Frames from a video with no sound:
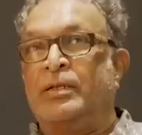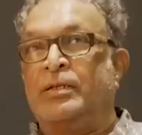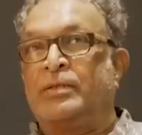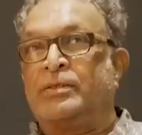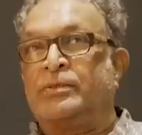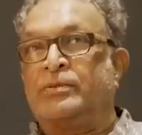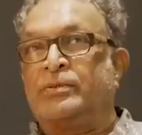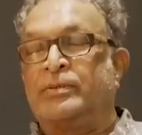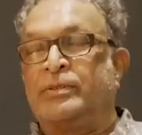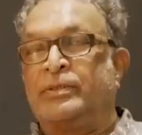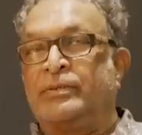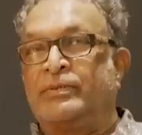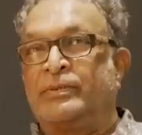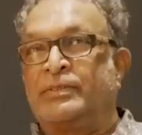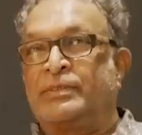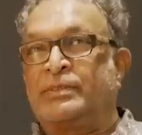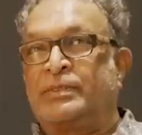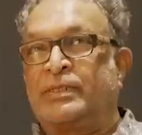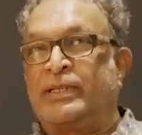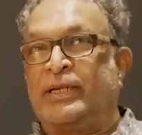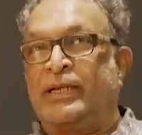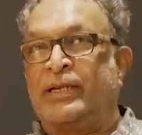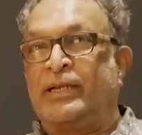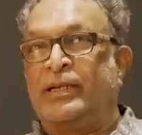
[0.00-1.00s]
So I was
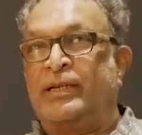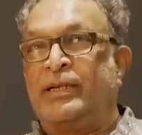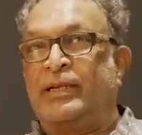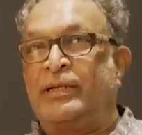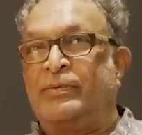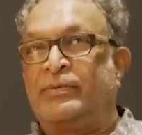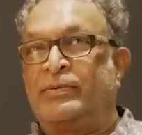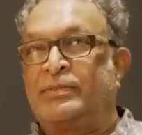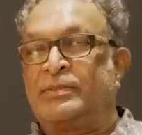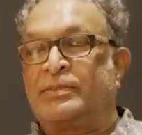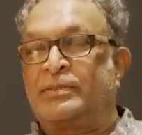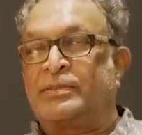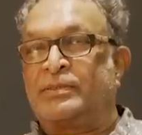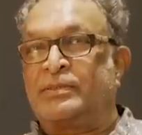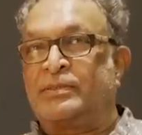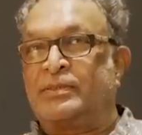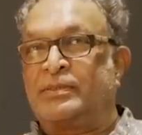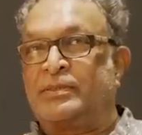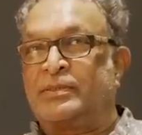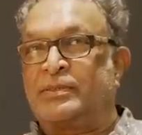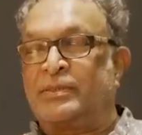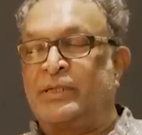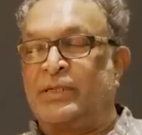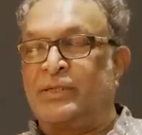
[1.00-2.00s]
scared. I was
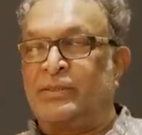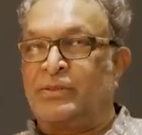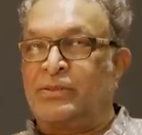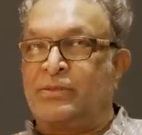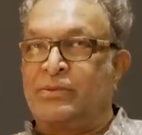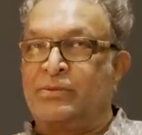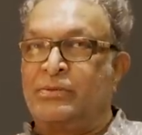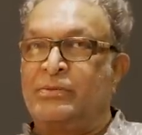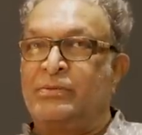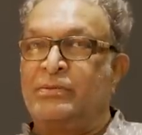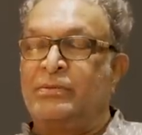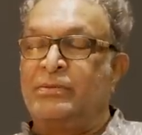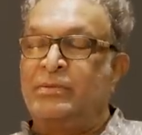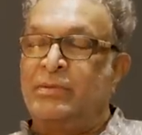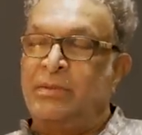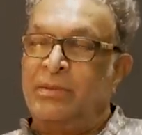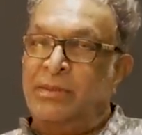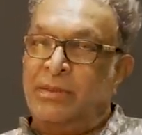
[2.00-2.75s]
trying to,